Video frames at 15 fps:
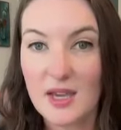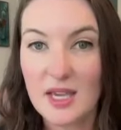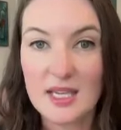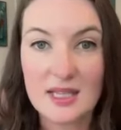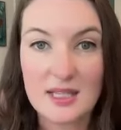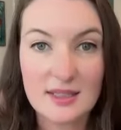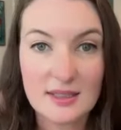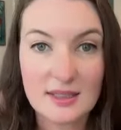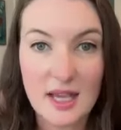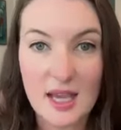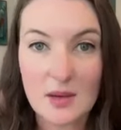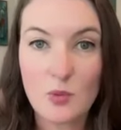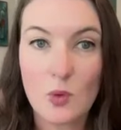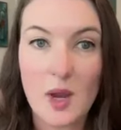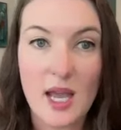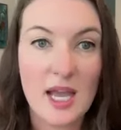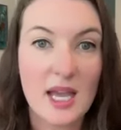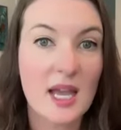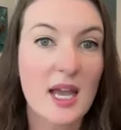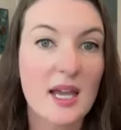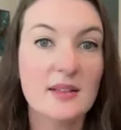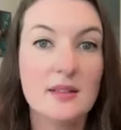in the same
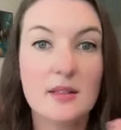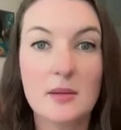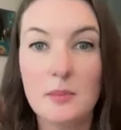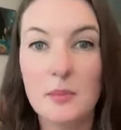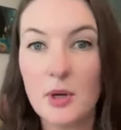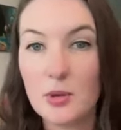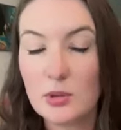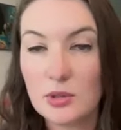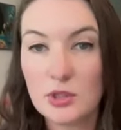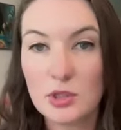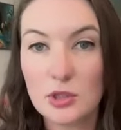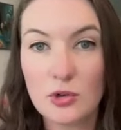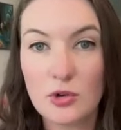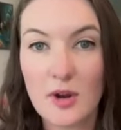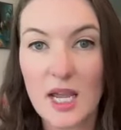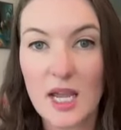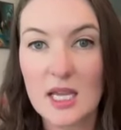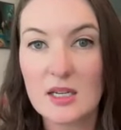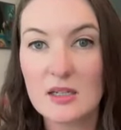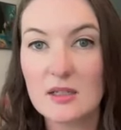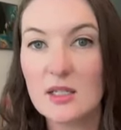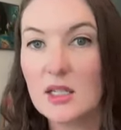way as the most
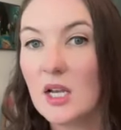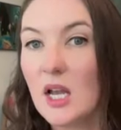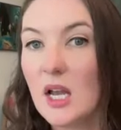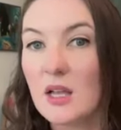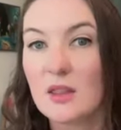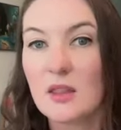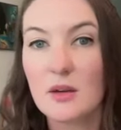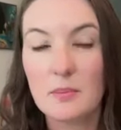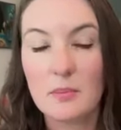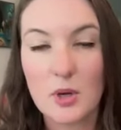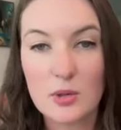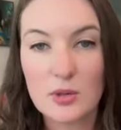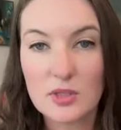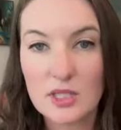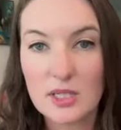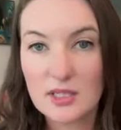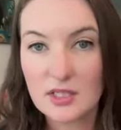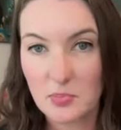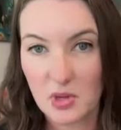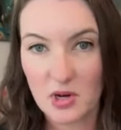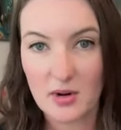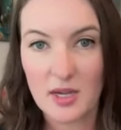trained, the most
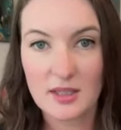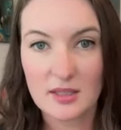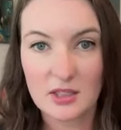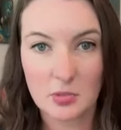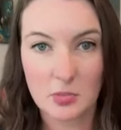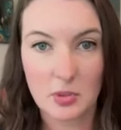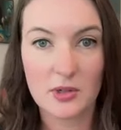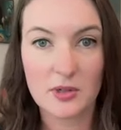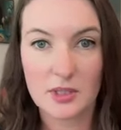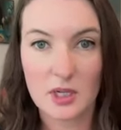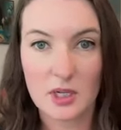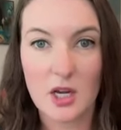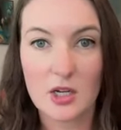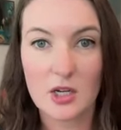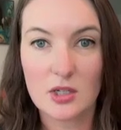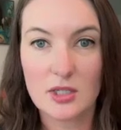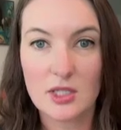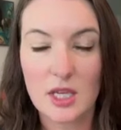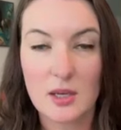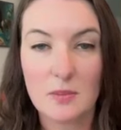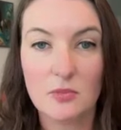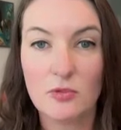experienced person on your
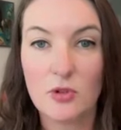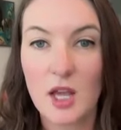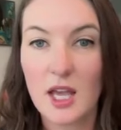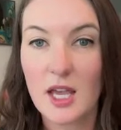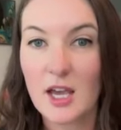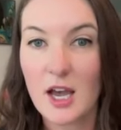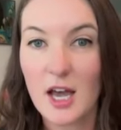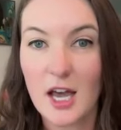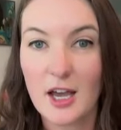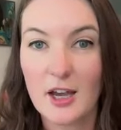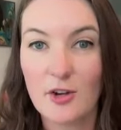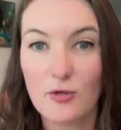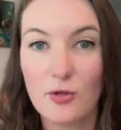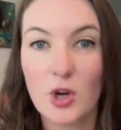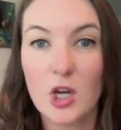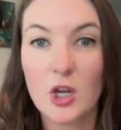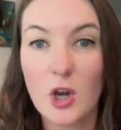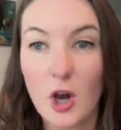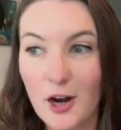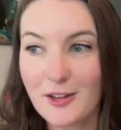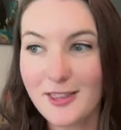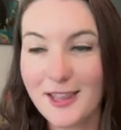team,
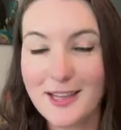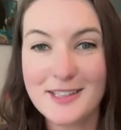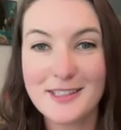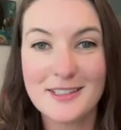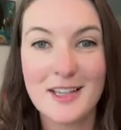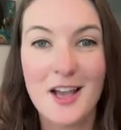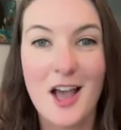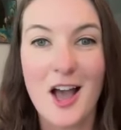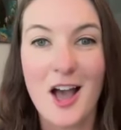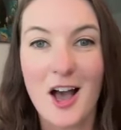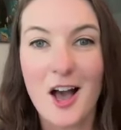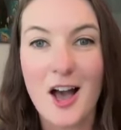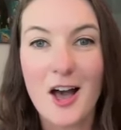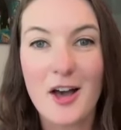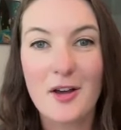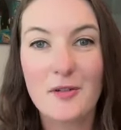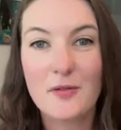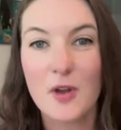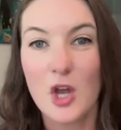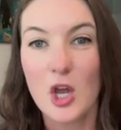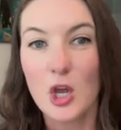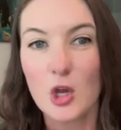regardless
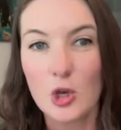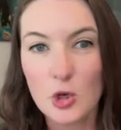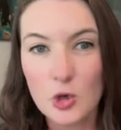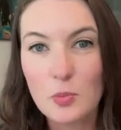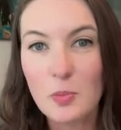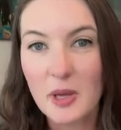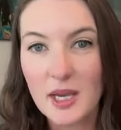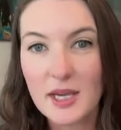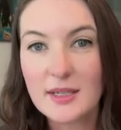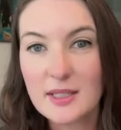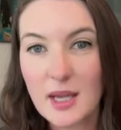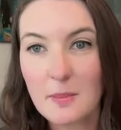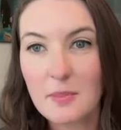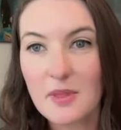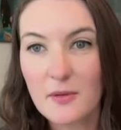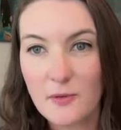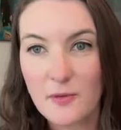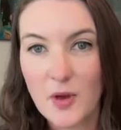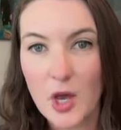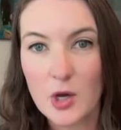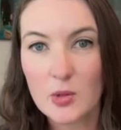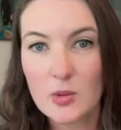of who picks up the
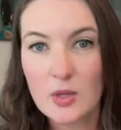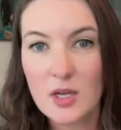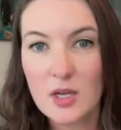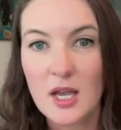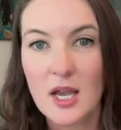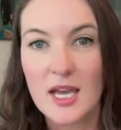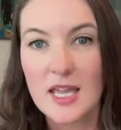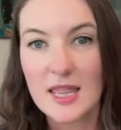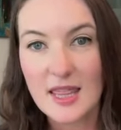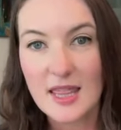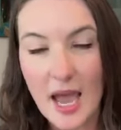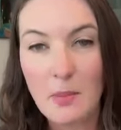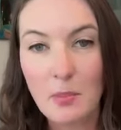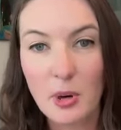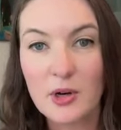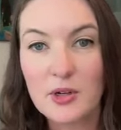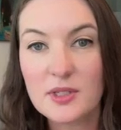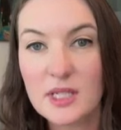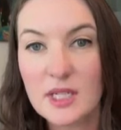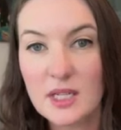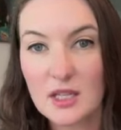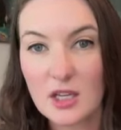phone. That
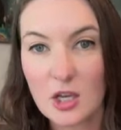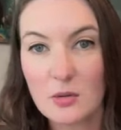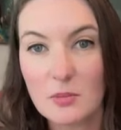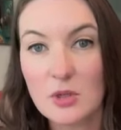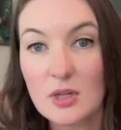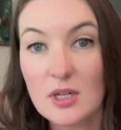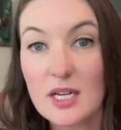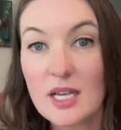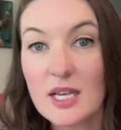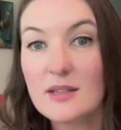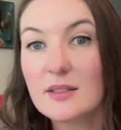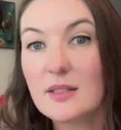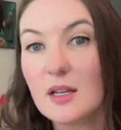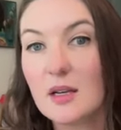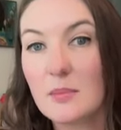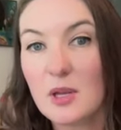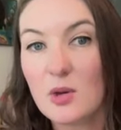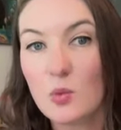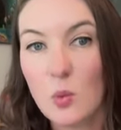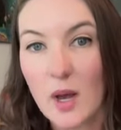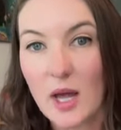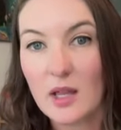person in the community is going to be
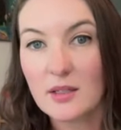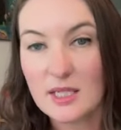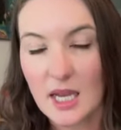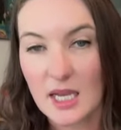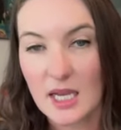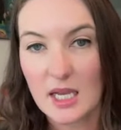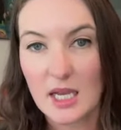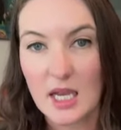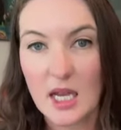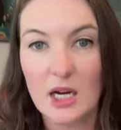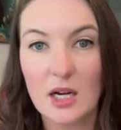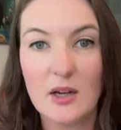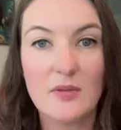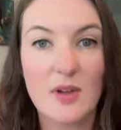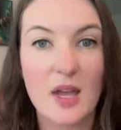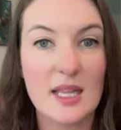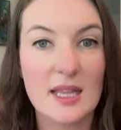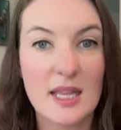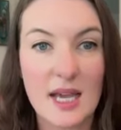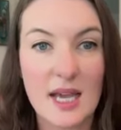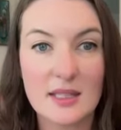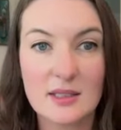well taken care of.
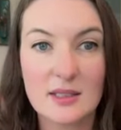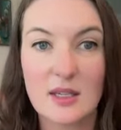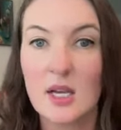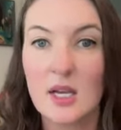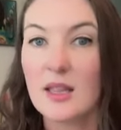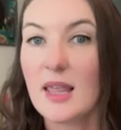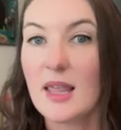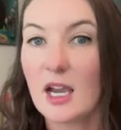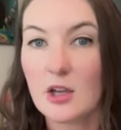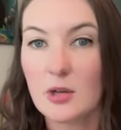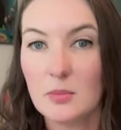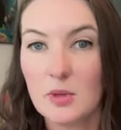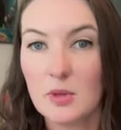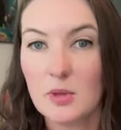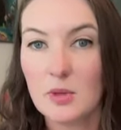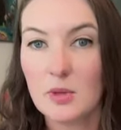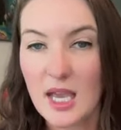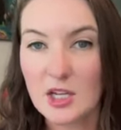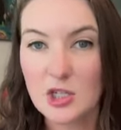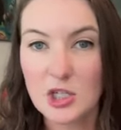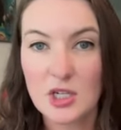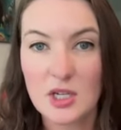And that's that
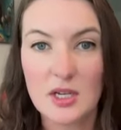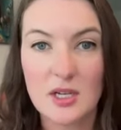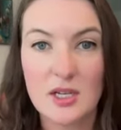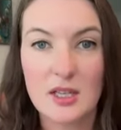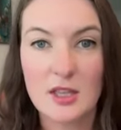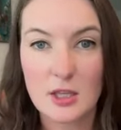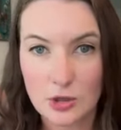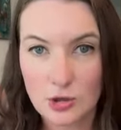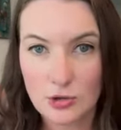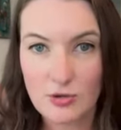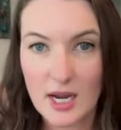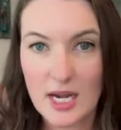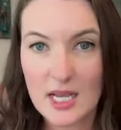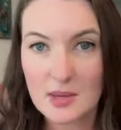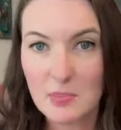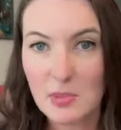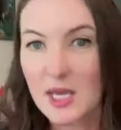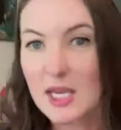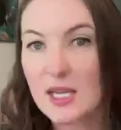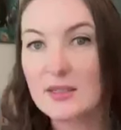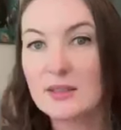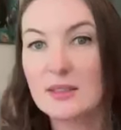communication, the training
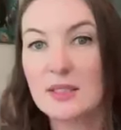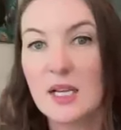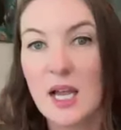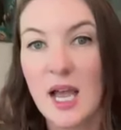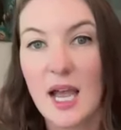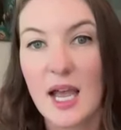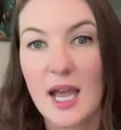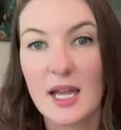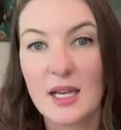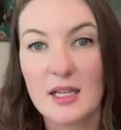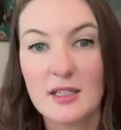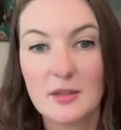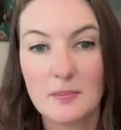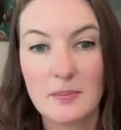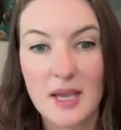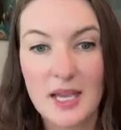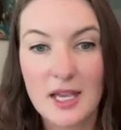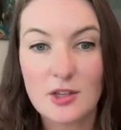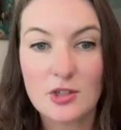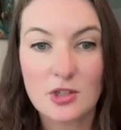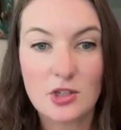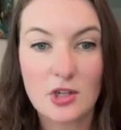piece, and
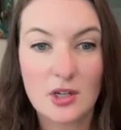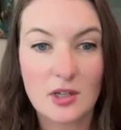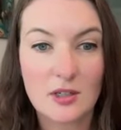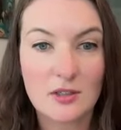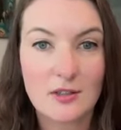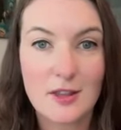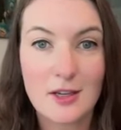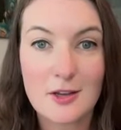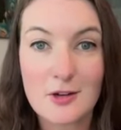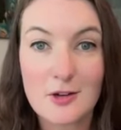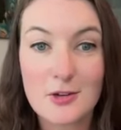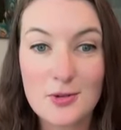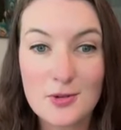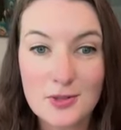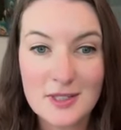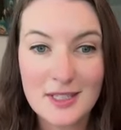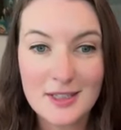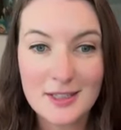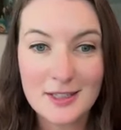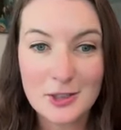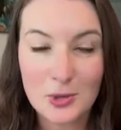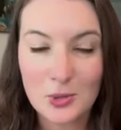making sure that you're
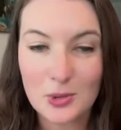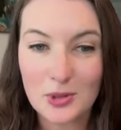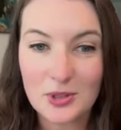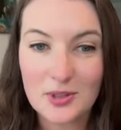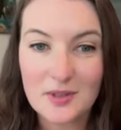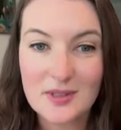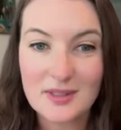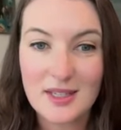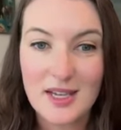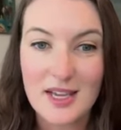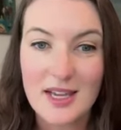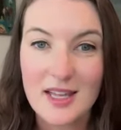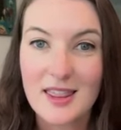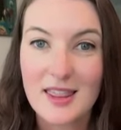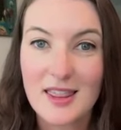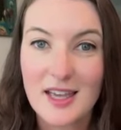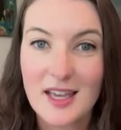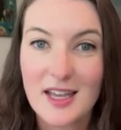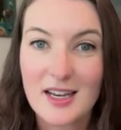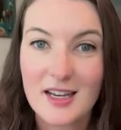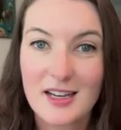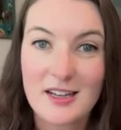using the tools
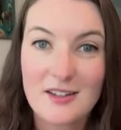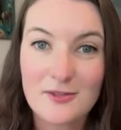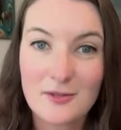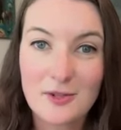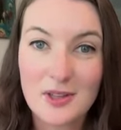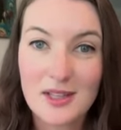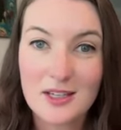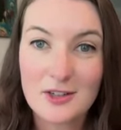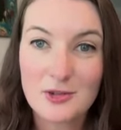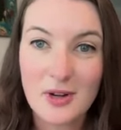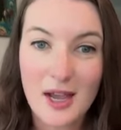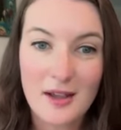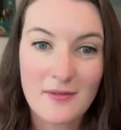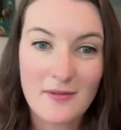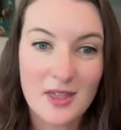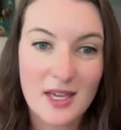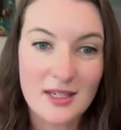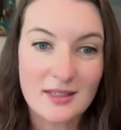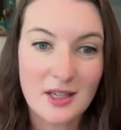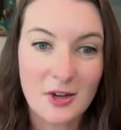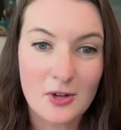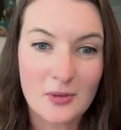that really drive
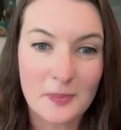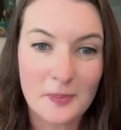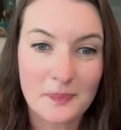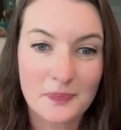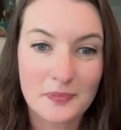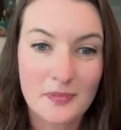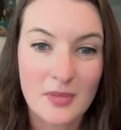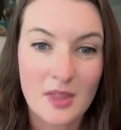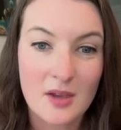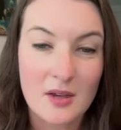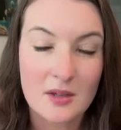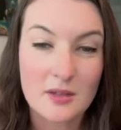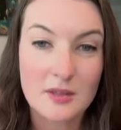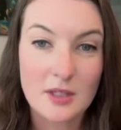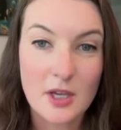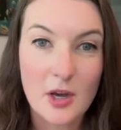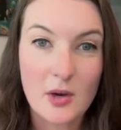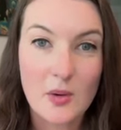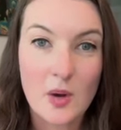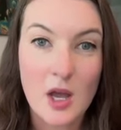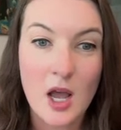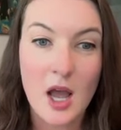things home.
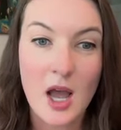So